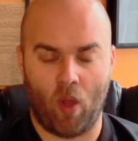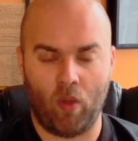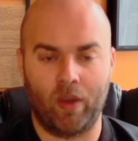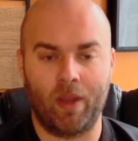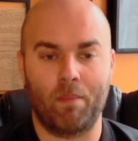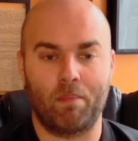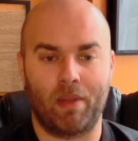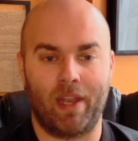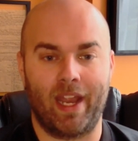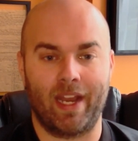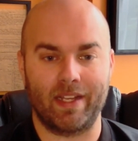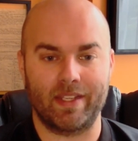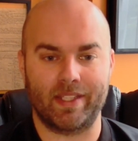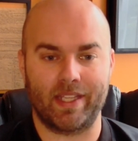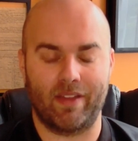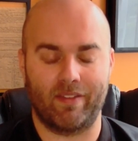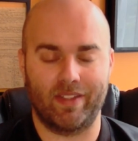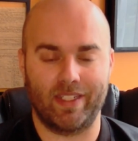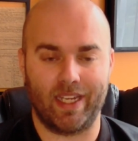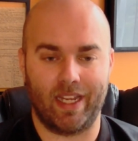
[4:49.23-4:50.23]
only playing
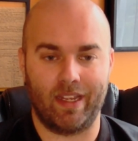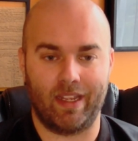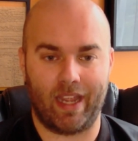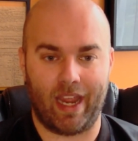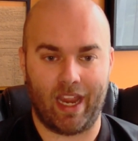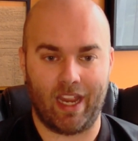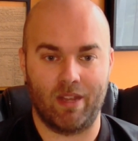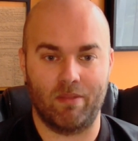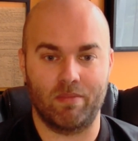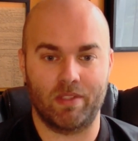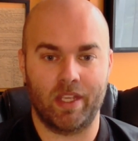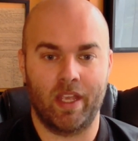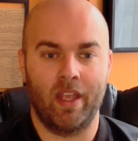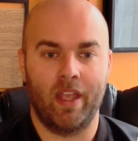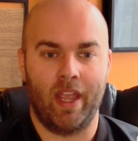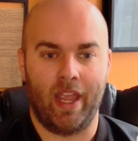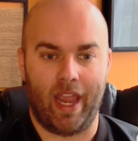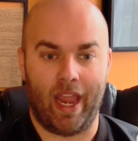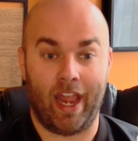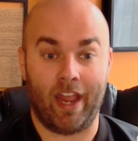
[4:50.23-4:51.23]
17 games
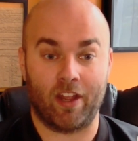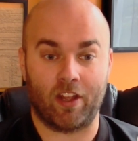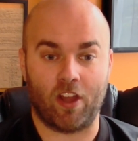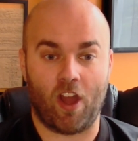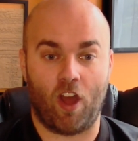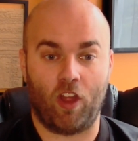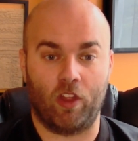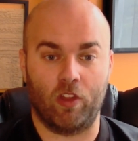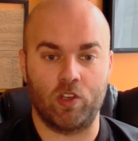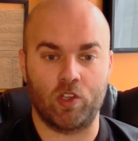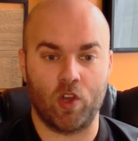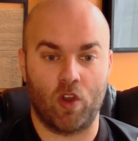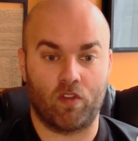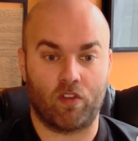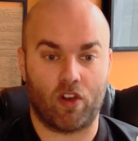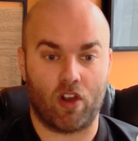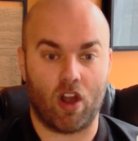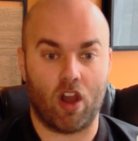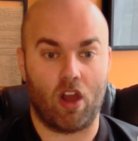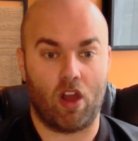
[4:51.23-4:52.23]
in college
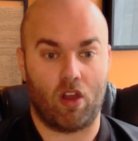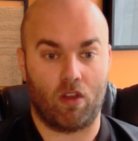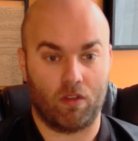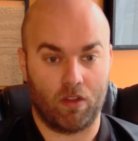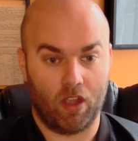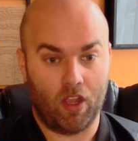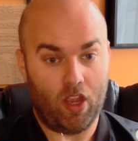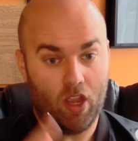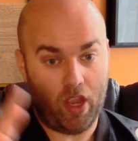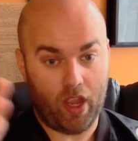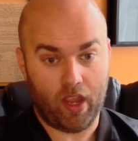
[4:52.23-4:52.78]
overall.